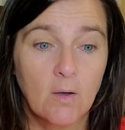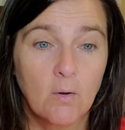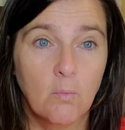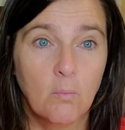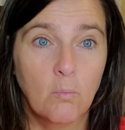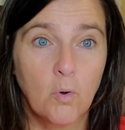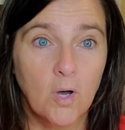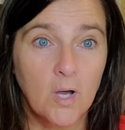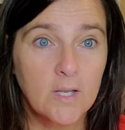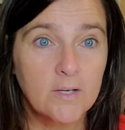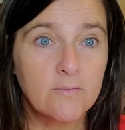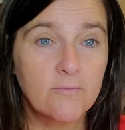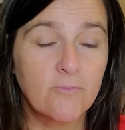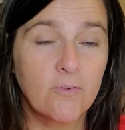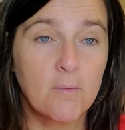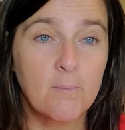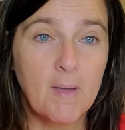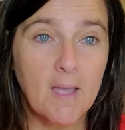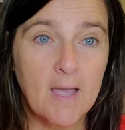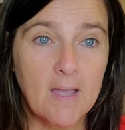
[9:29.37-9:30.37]
one
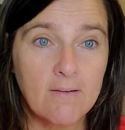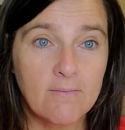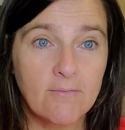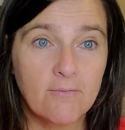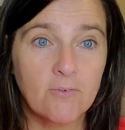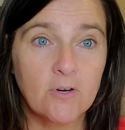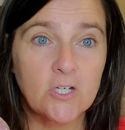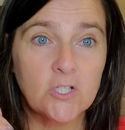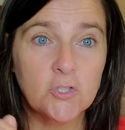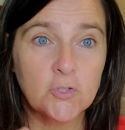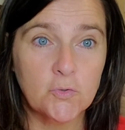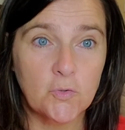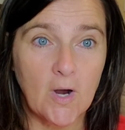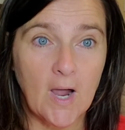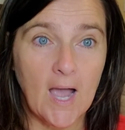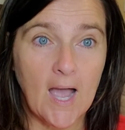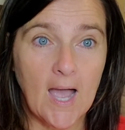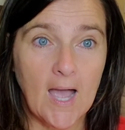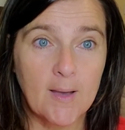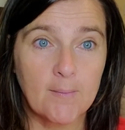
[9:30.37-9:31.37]
from every
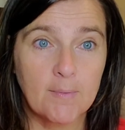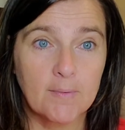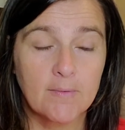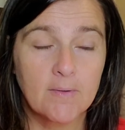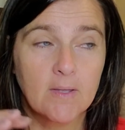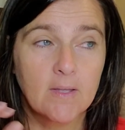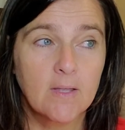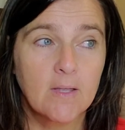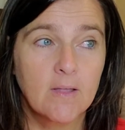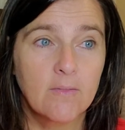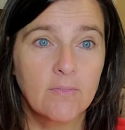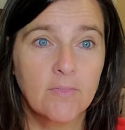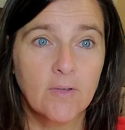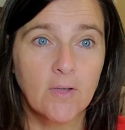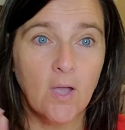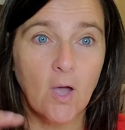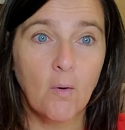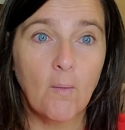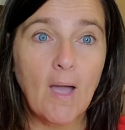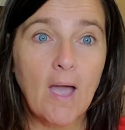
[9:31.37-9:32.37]
tribe, to
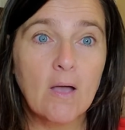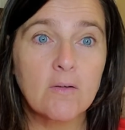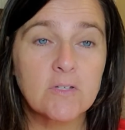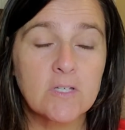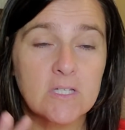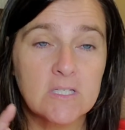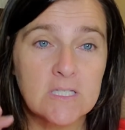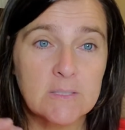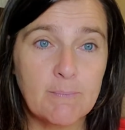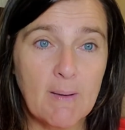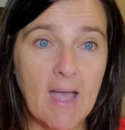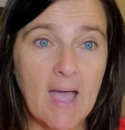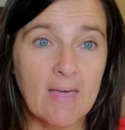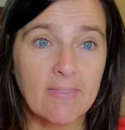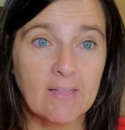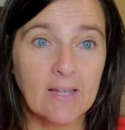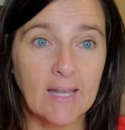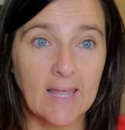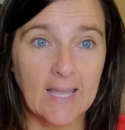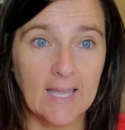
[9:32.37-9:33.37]
go out to spy
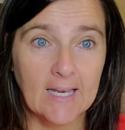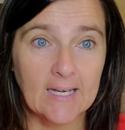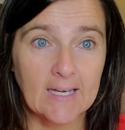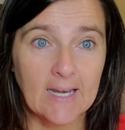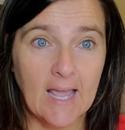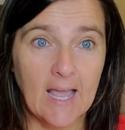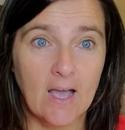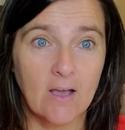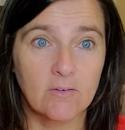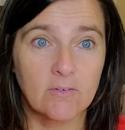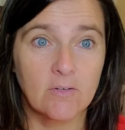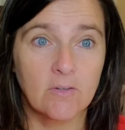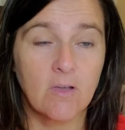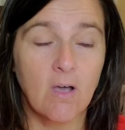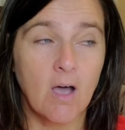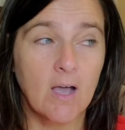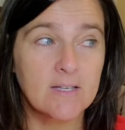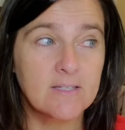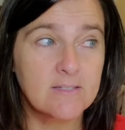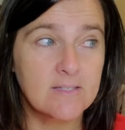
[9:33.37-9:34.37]
the land out.
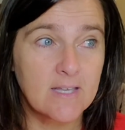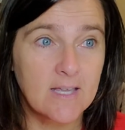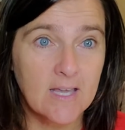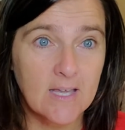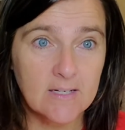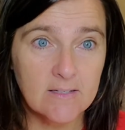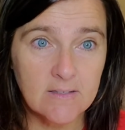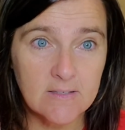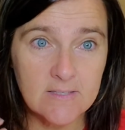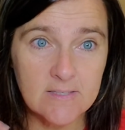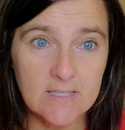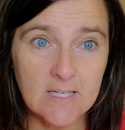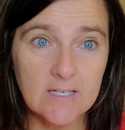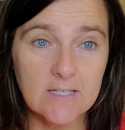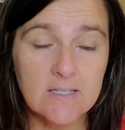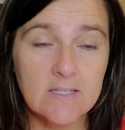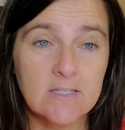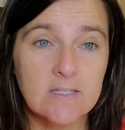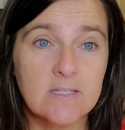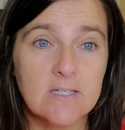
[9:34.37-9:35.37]
God said,
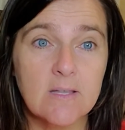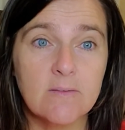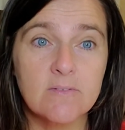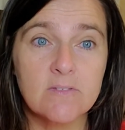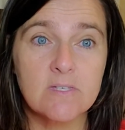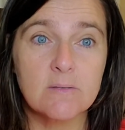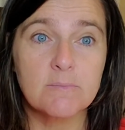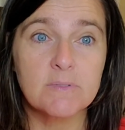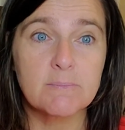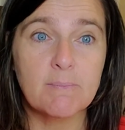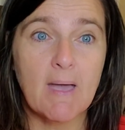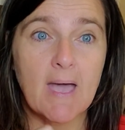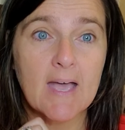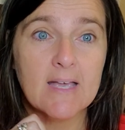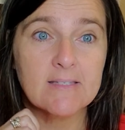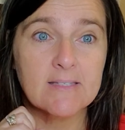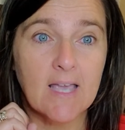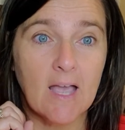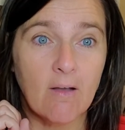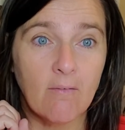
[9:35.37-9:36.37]
send, send some
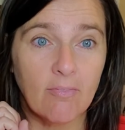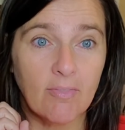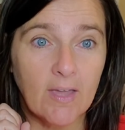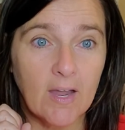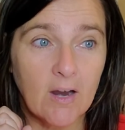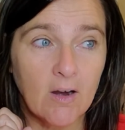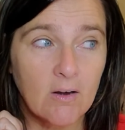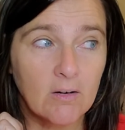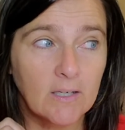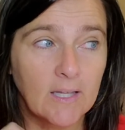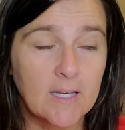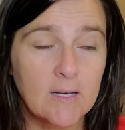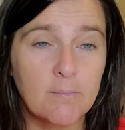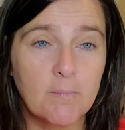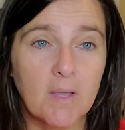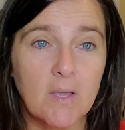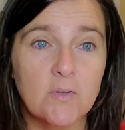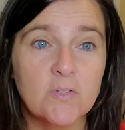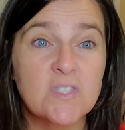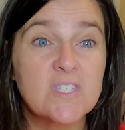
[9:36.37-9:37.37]
spies out there. Let
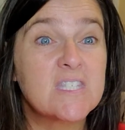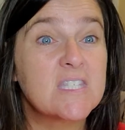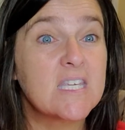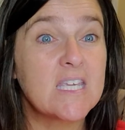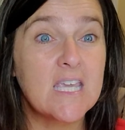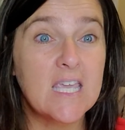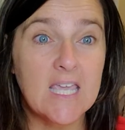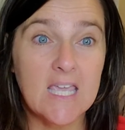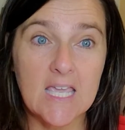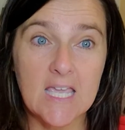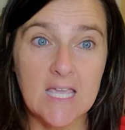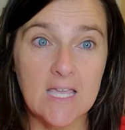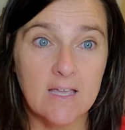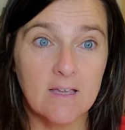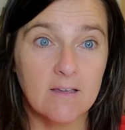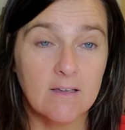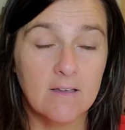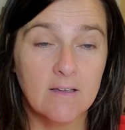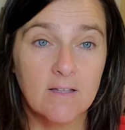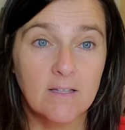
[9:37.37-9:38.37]
them go
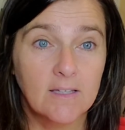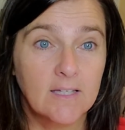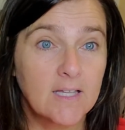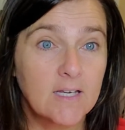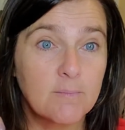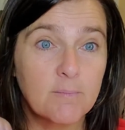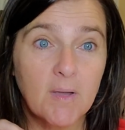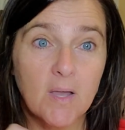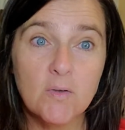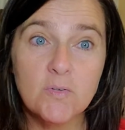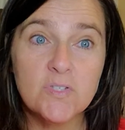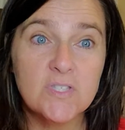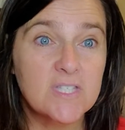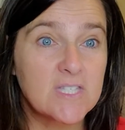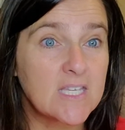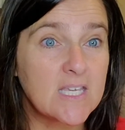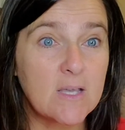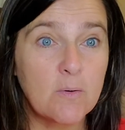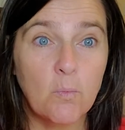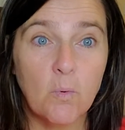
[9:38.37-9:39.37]
see. Let them go
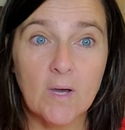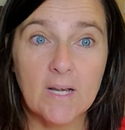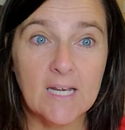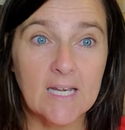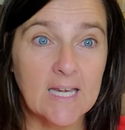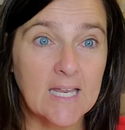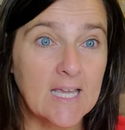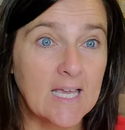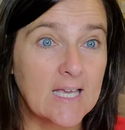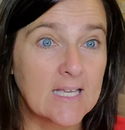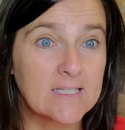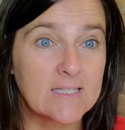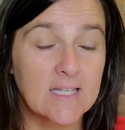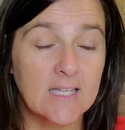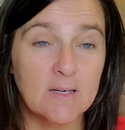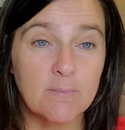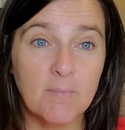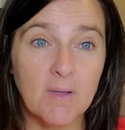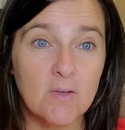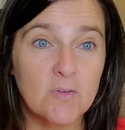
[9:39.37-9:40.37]
see what it is.
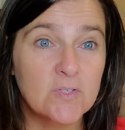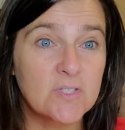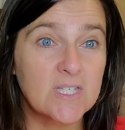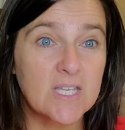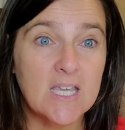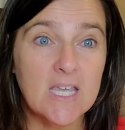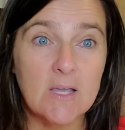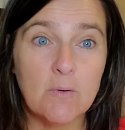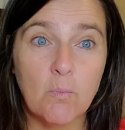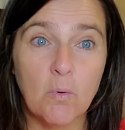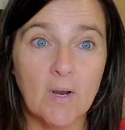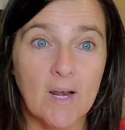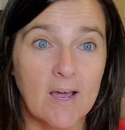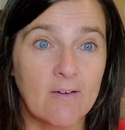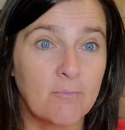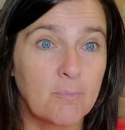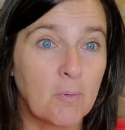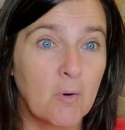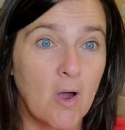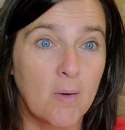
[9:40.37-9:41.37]
Let them go see what
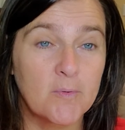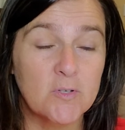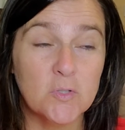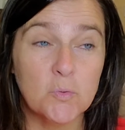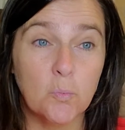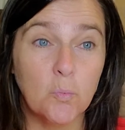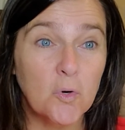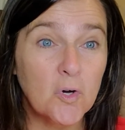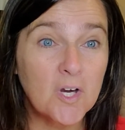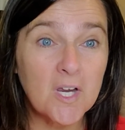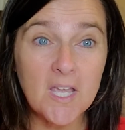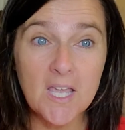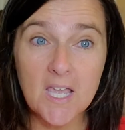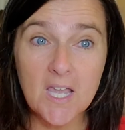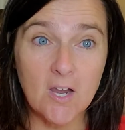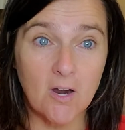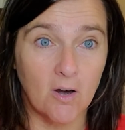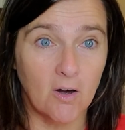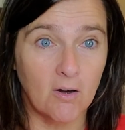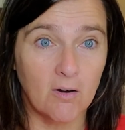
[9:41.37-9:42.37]
I've promised. We're
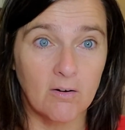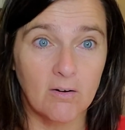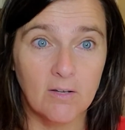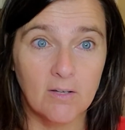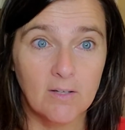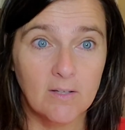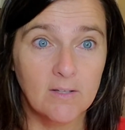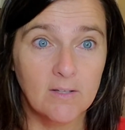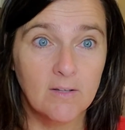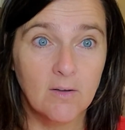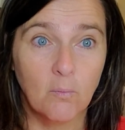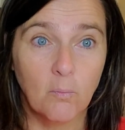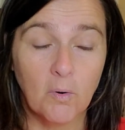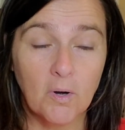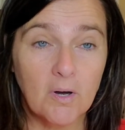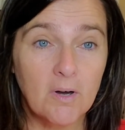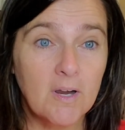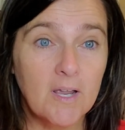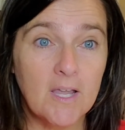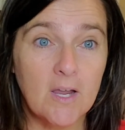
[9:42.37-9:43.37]
here.
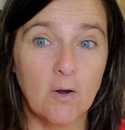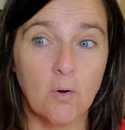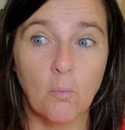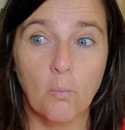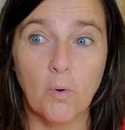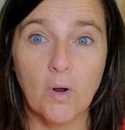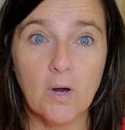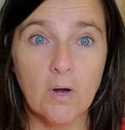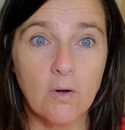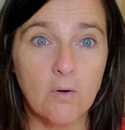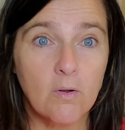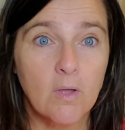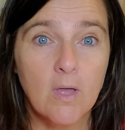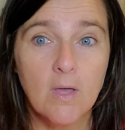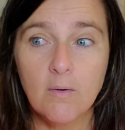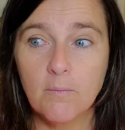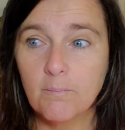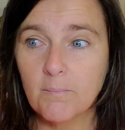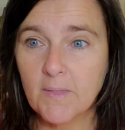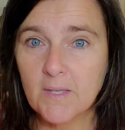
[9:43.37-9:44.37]
We're here. We're
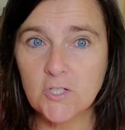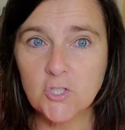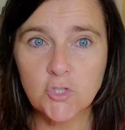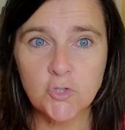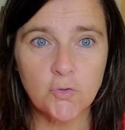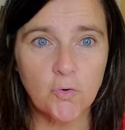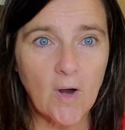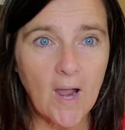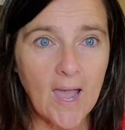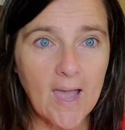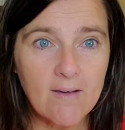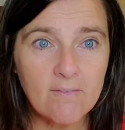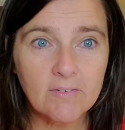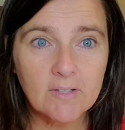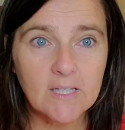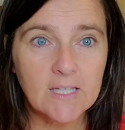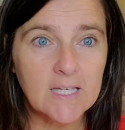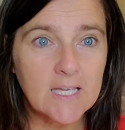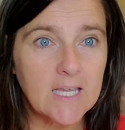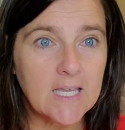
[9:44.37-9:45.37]
been
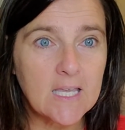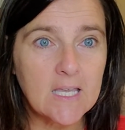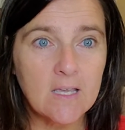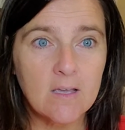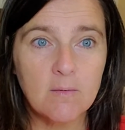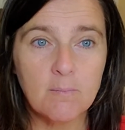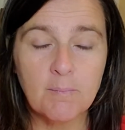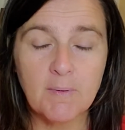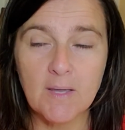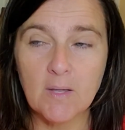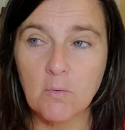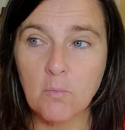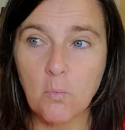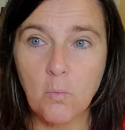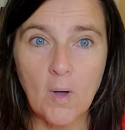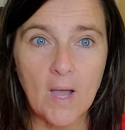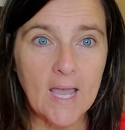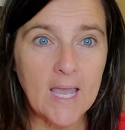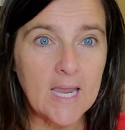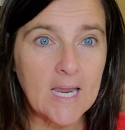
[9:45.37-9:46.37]
traveling, been
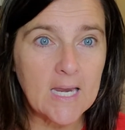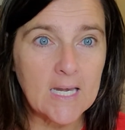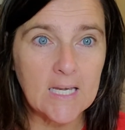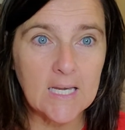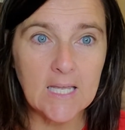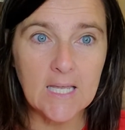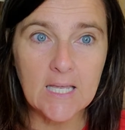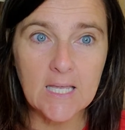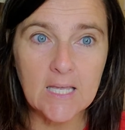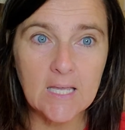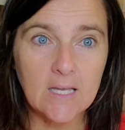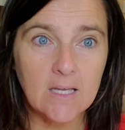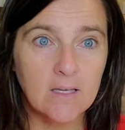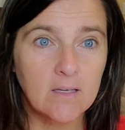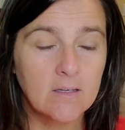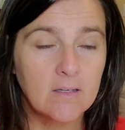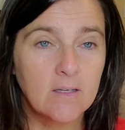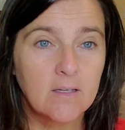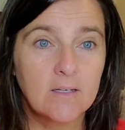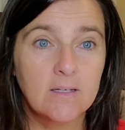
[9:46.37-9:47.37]
waiting.
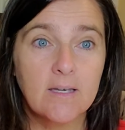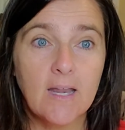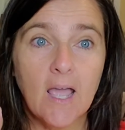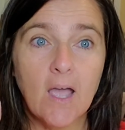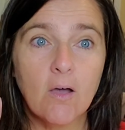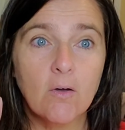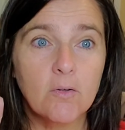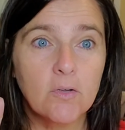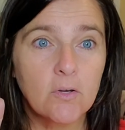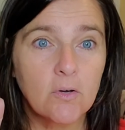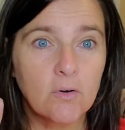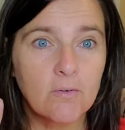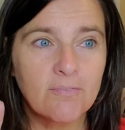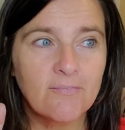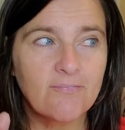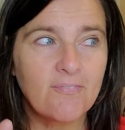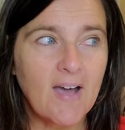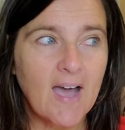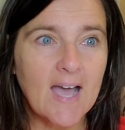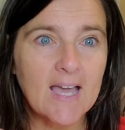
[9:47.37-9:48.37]
Now you're
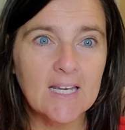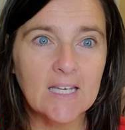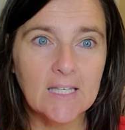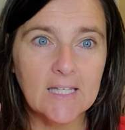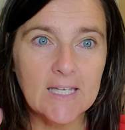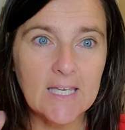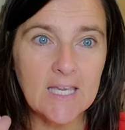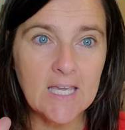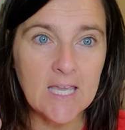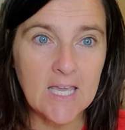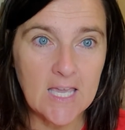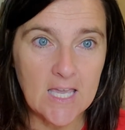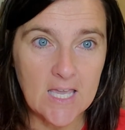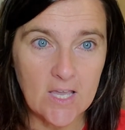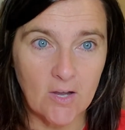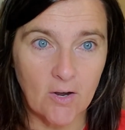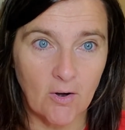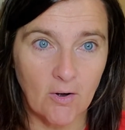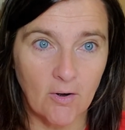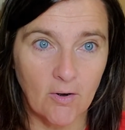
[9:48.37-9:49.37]
finally
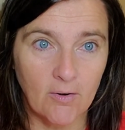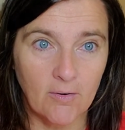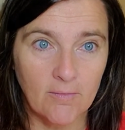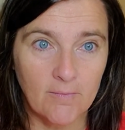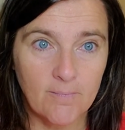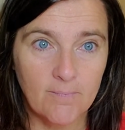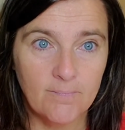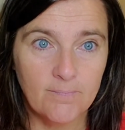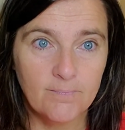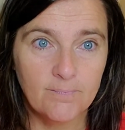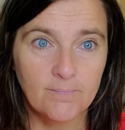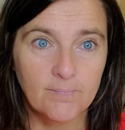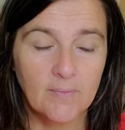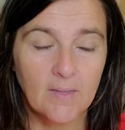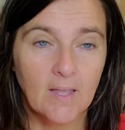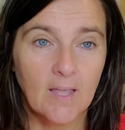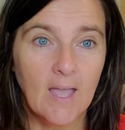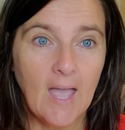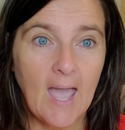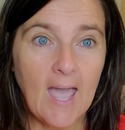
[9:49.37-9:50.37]
here,
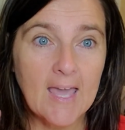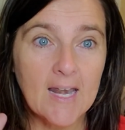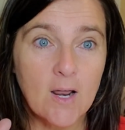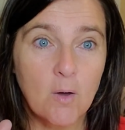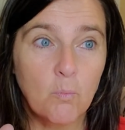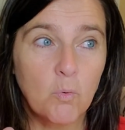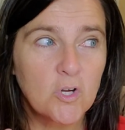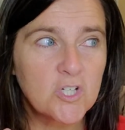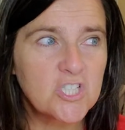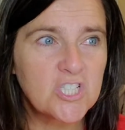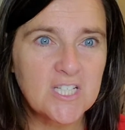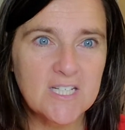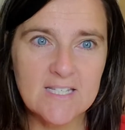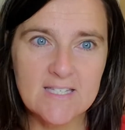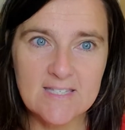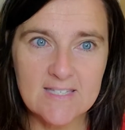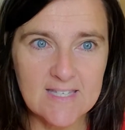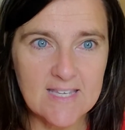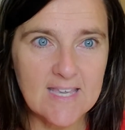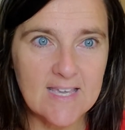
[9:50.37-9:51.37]
and I want you to
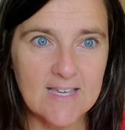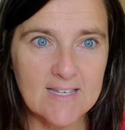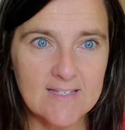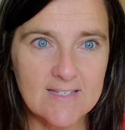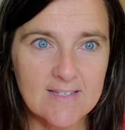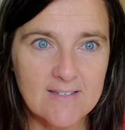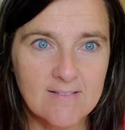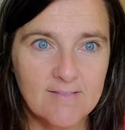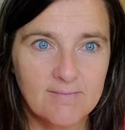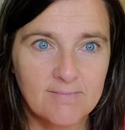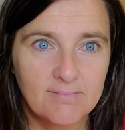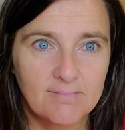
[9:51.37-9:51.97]
see it.